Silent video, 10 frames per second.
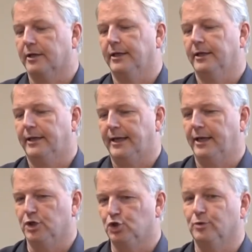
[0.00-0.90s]
can
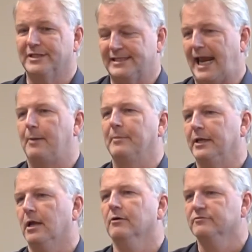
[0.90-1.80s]
issue a
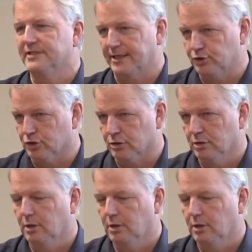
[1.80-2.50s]
statement of censure.